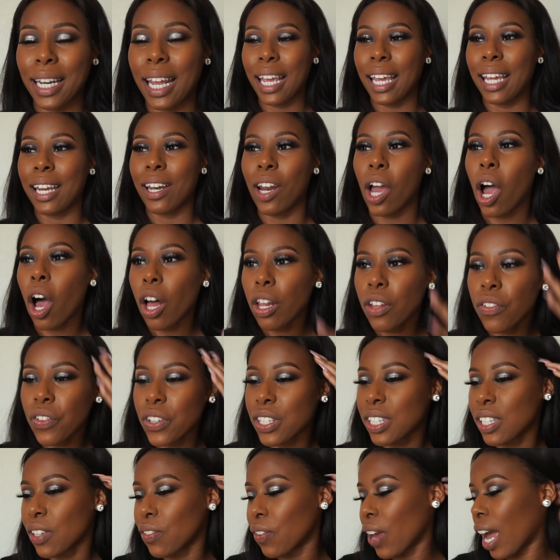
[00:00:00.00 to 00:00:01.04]
And all of
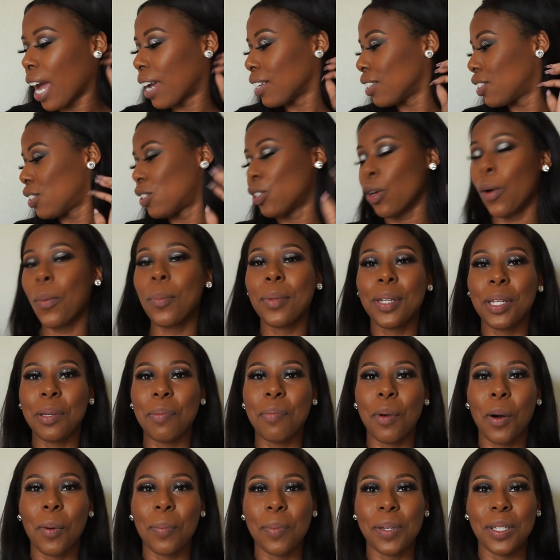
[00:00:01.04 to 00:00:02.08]
us have had so many
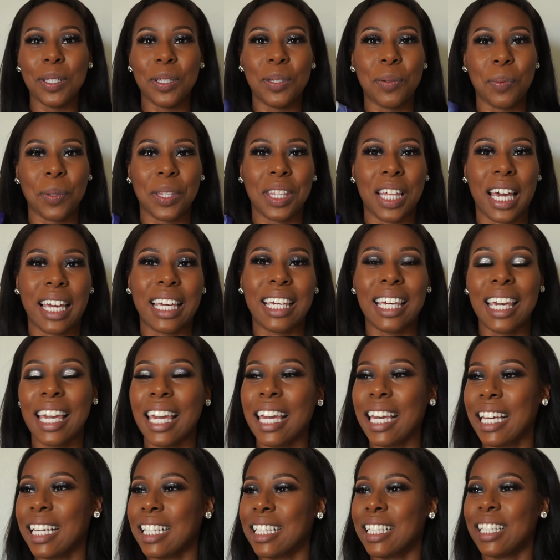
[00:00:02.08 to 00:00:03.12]
moments with like
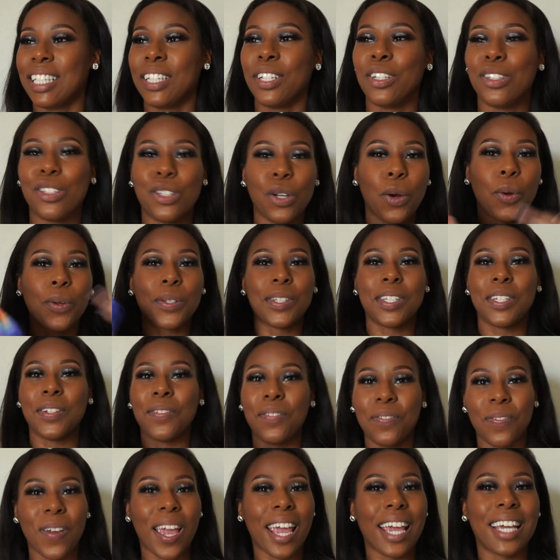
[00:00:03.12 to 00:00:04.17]
kids and adults and
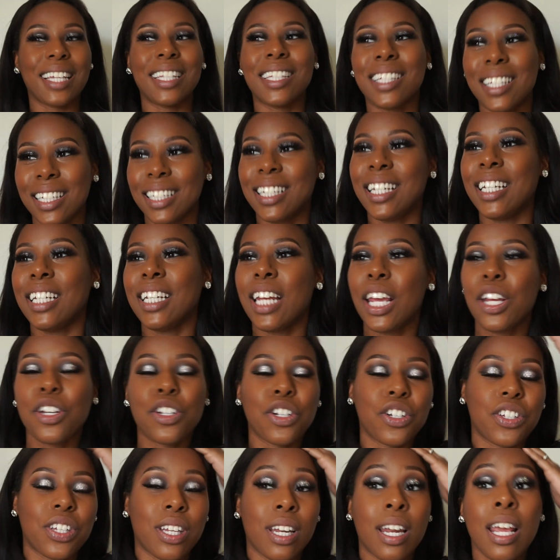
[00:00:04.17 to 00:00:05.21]
fans and
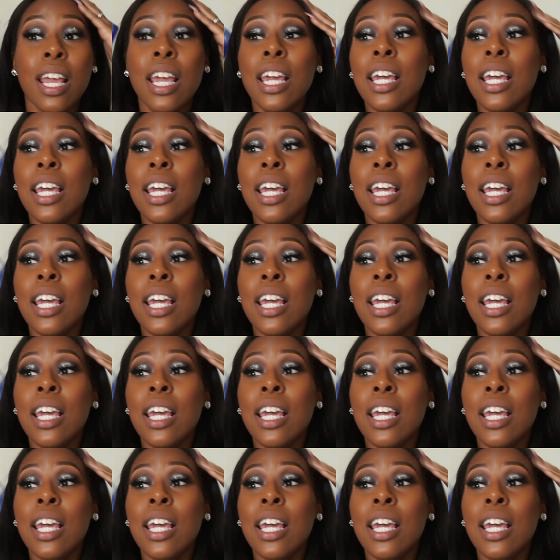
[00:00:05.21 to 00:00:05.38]
teenagers and